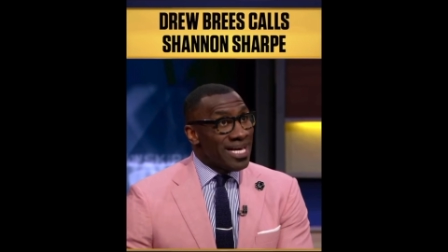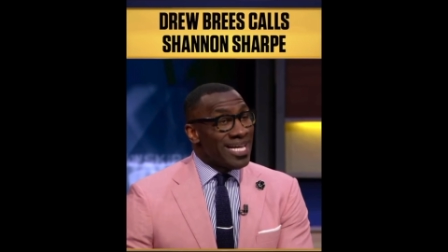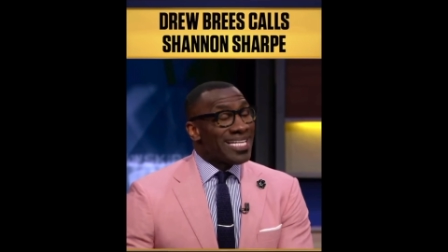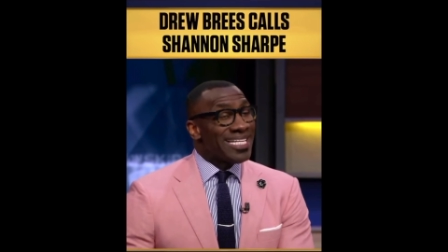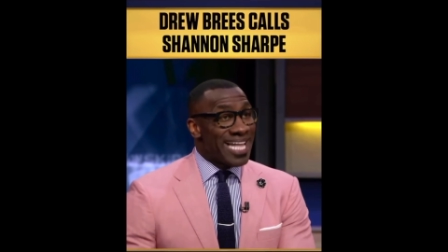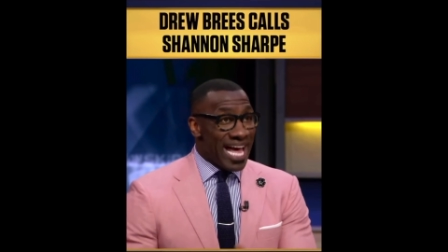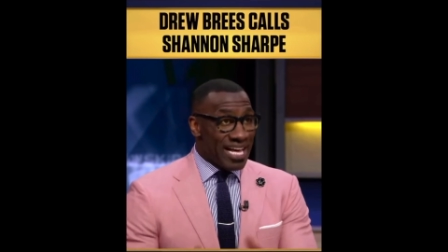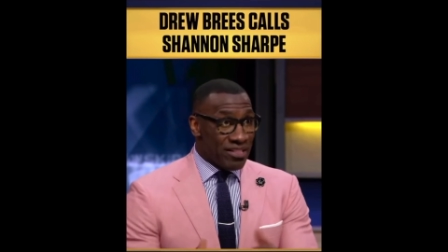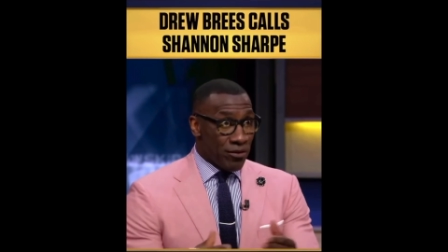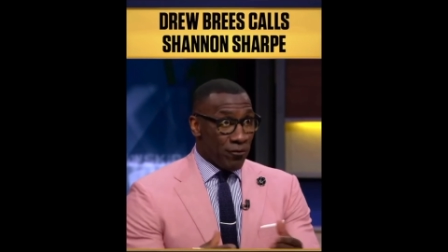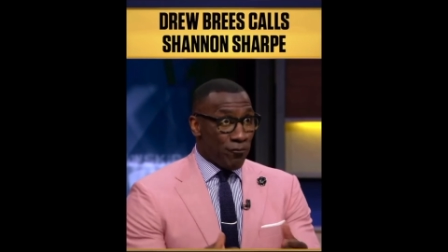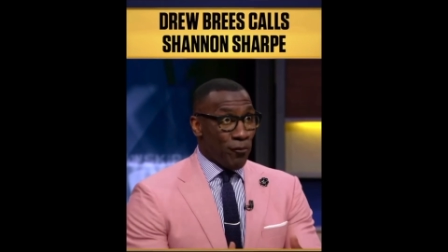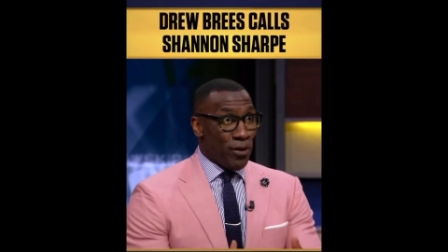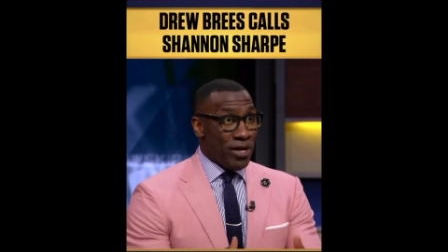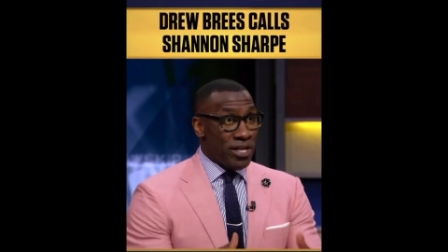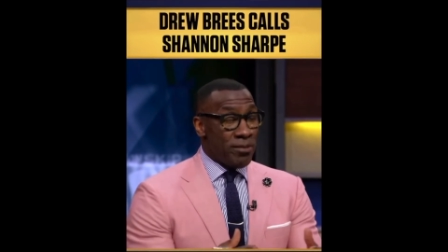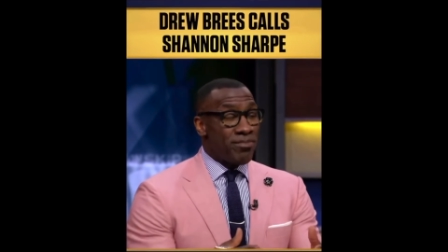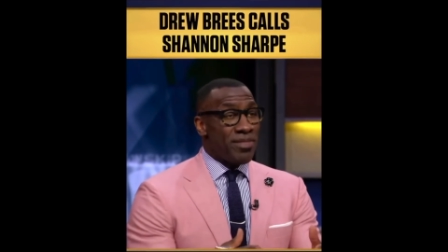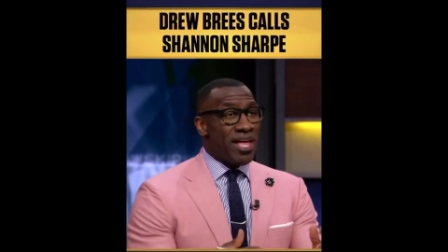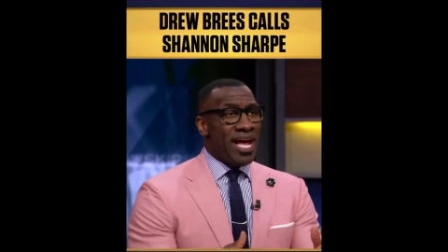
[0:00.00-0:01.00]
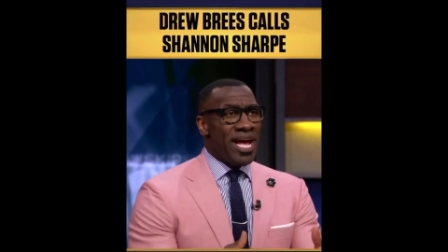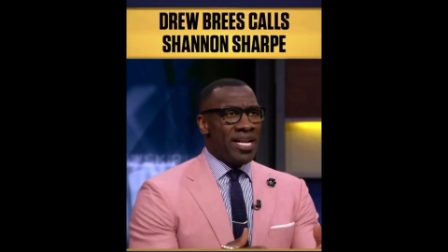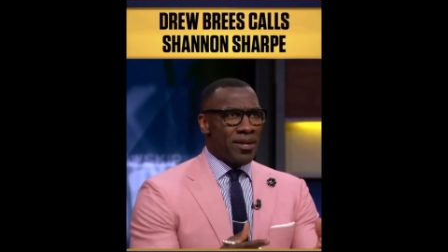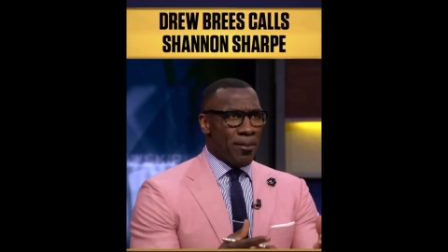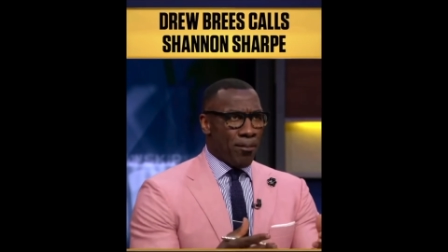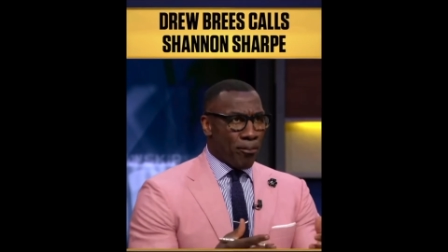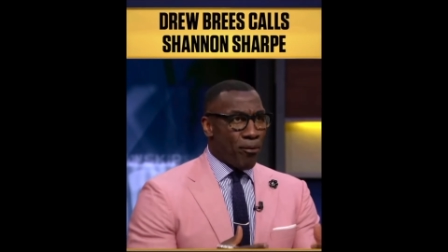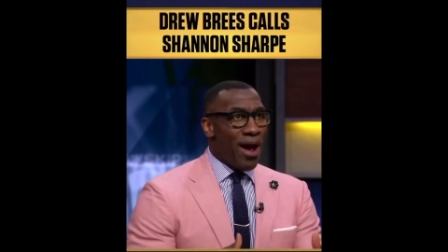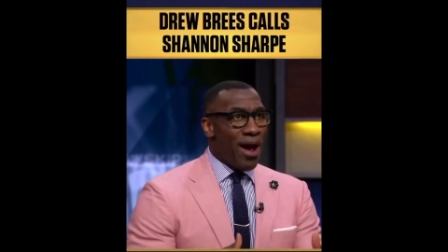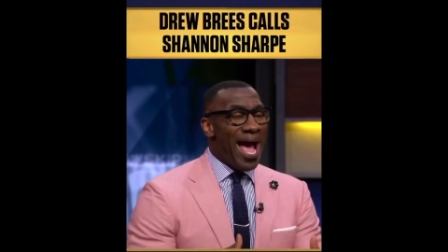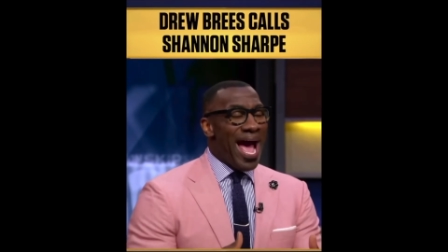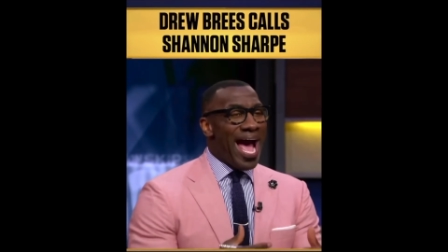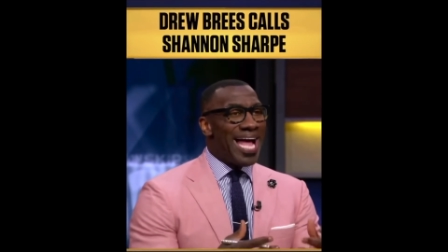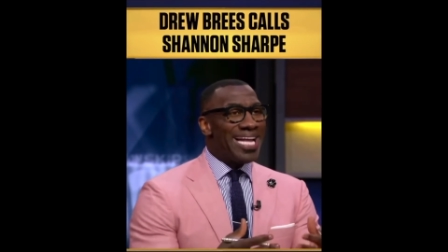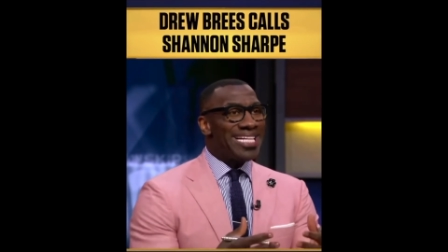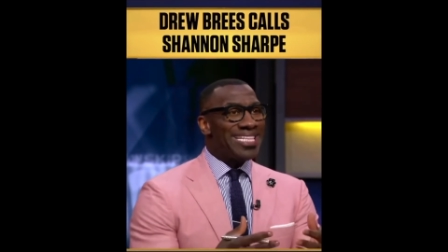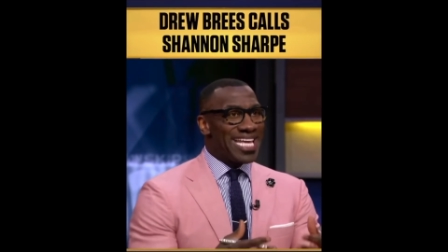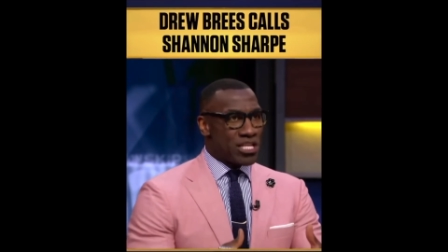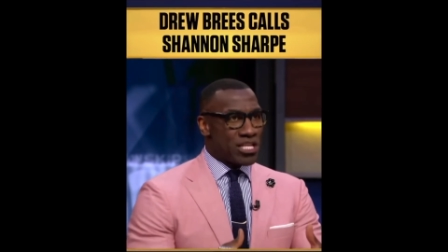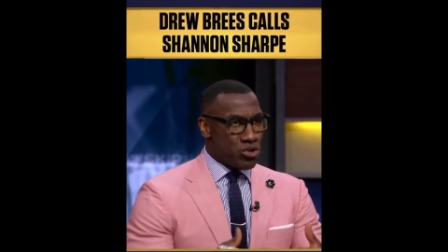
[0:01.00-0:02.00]
Like the freedom and the
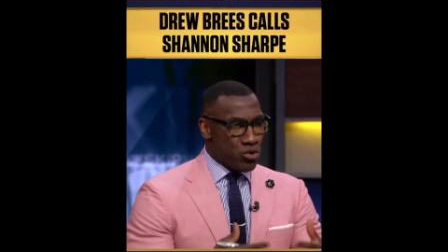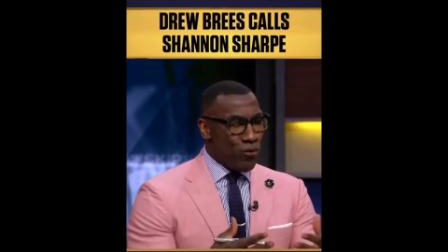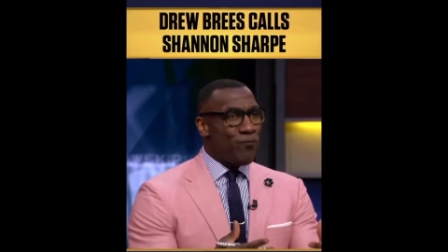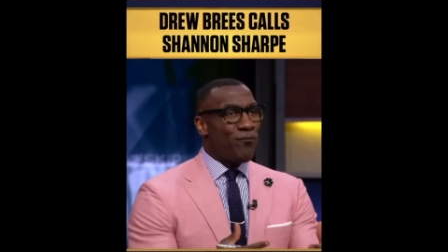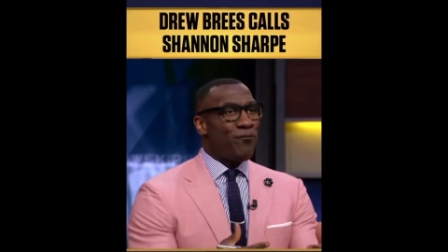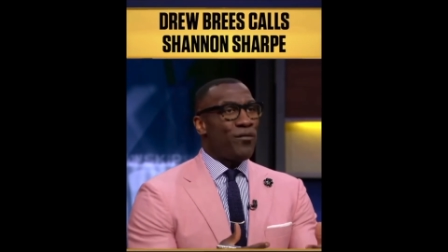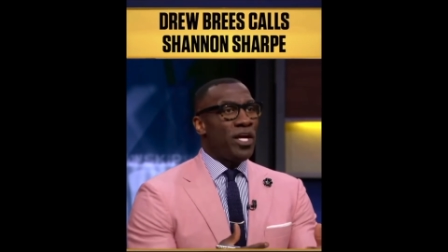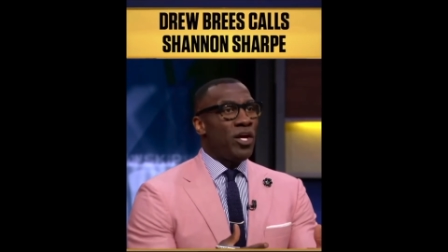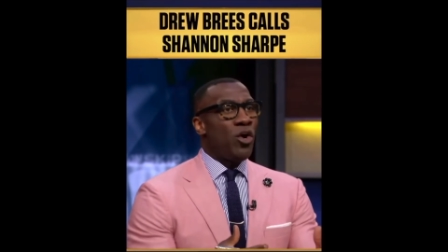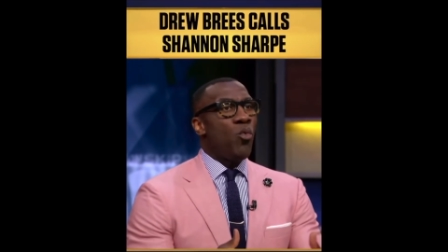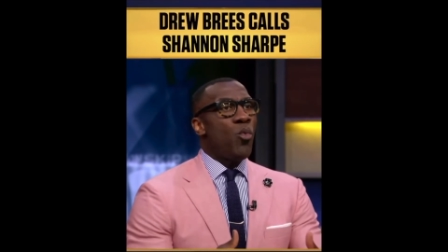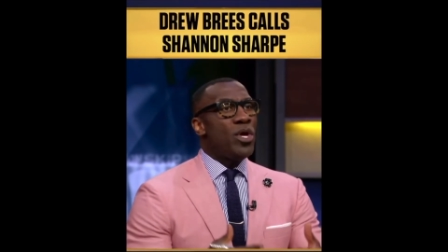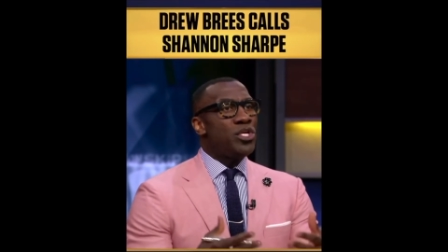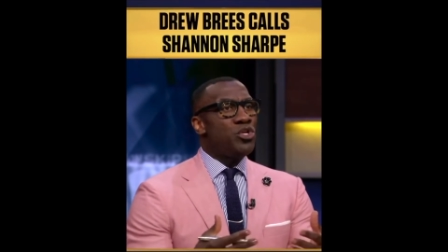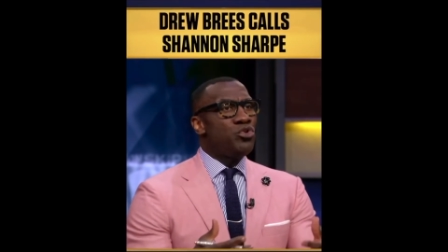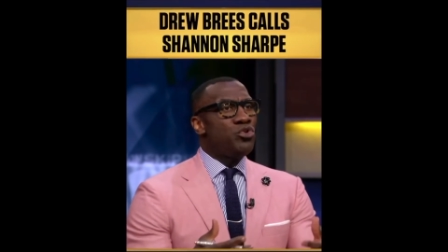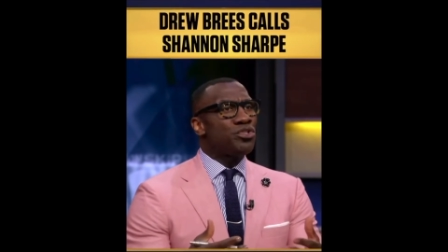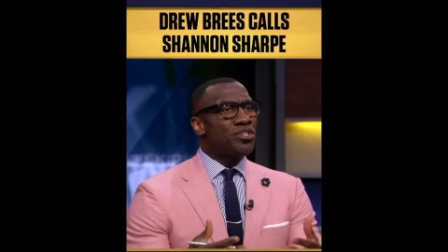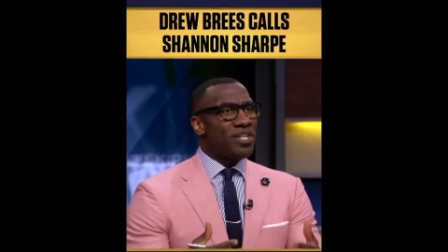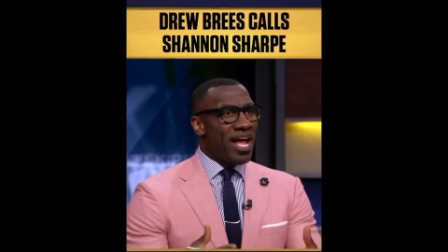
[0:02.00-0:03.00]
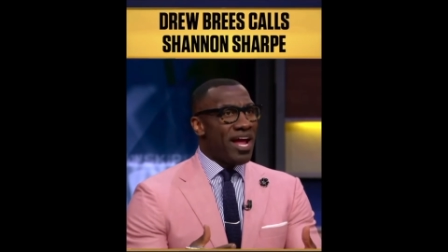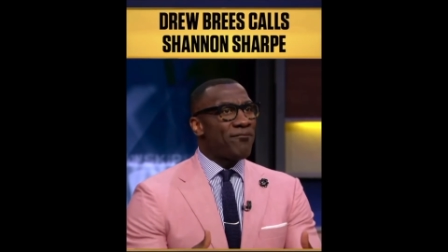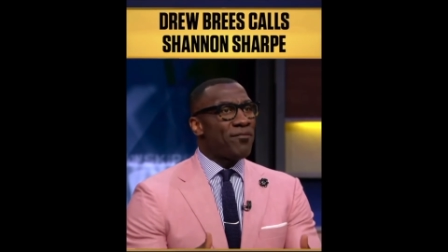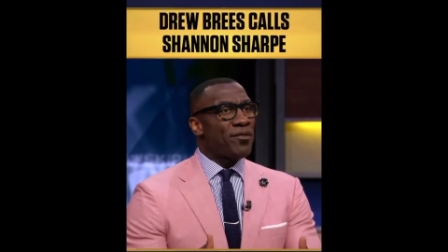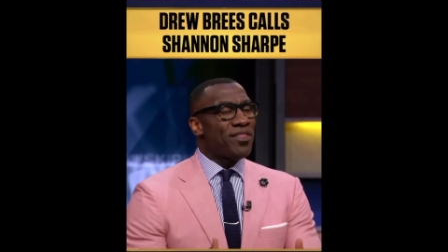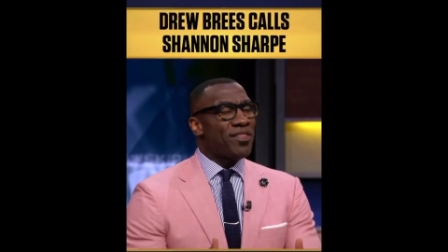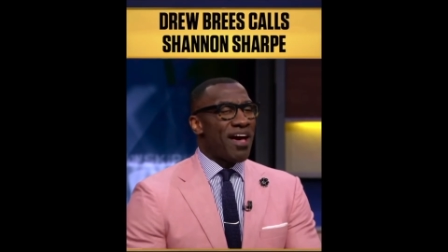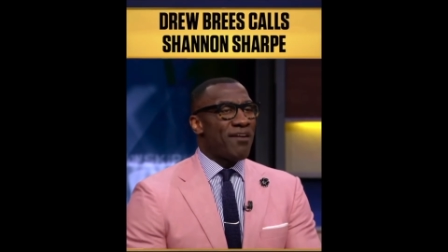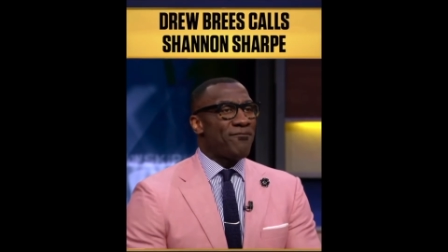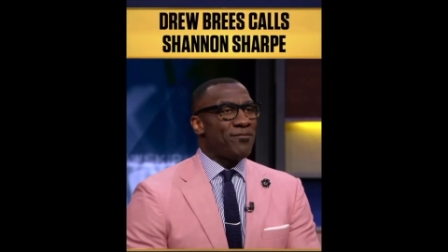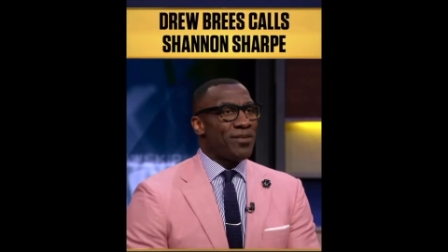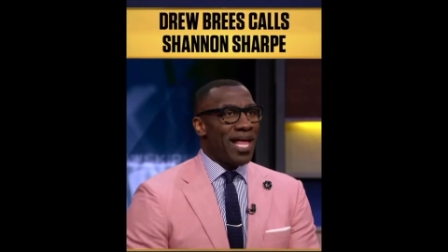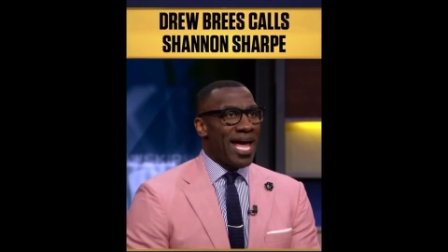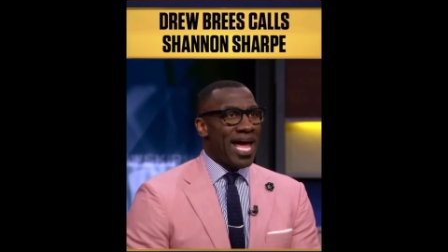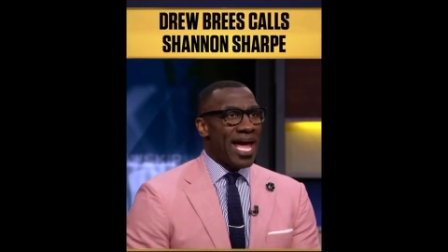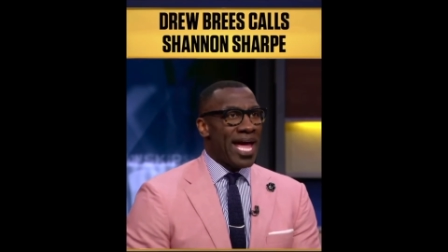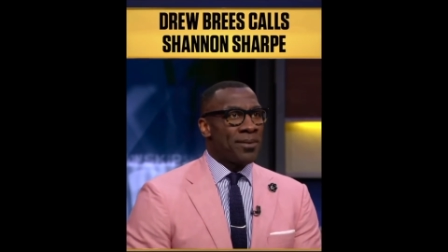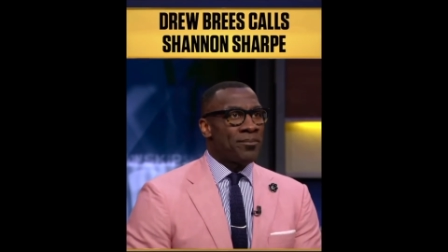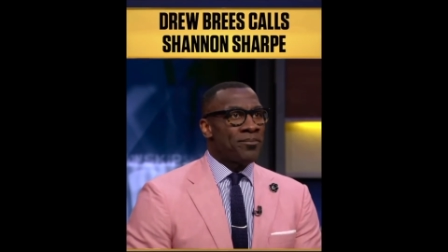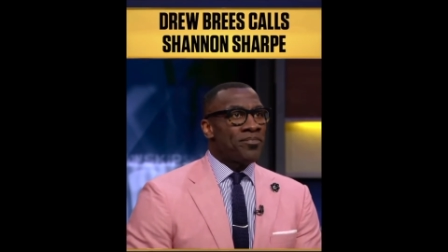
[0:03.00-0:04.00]
pride that you feel when you stand for that
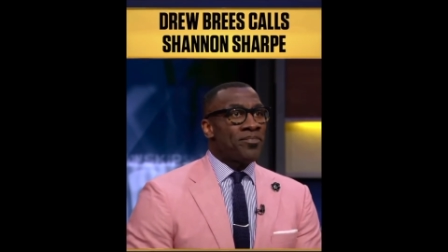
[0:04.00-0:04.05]
flag,